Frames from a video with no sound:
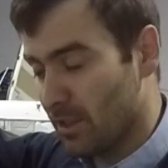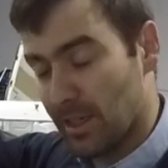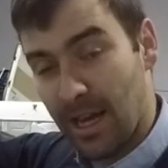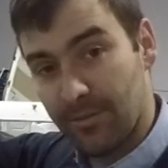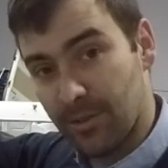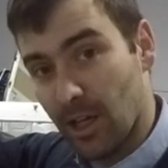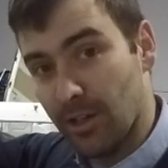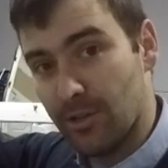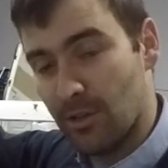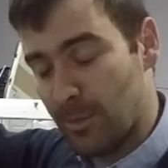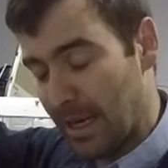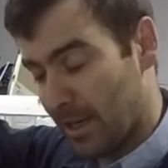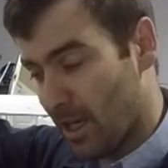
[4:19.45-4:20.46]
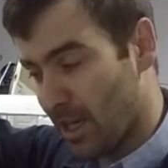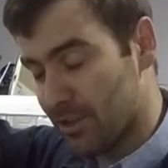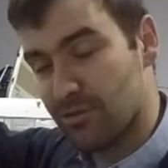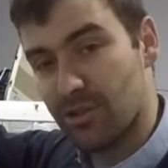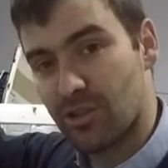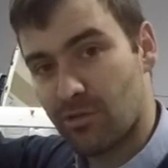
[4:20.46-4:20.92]
to have to undo about
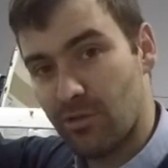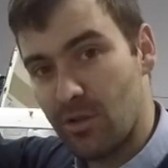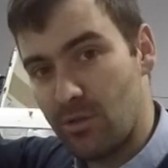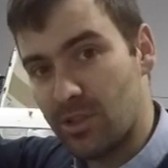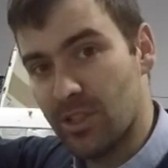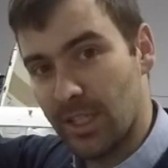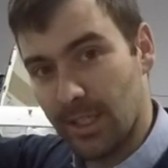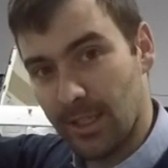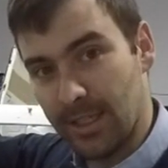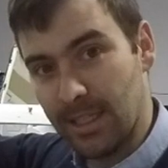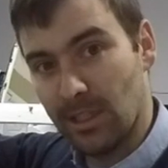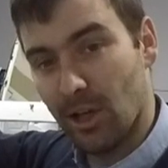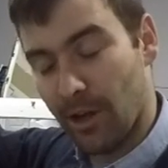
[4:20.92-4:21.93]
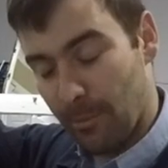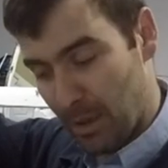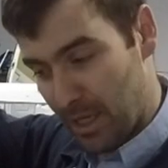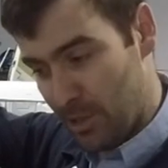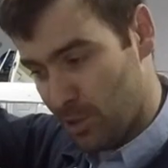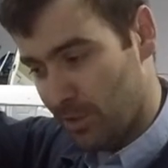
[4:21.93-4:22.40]
100 screws and you're going to need a lot of
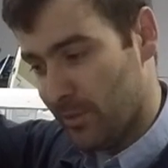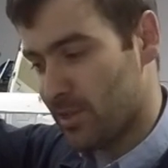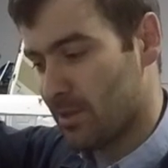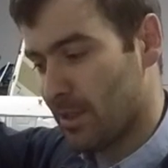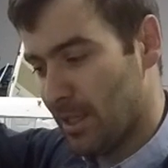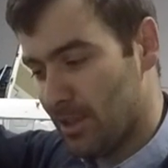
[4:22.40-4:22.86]
patience.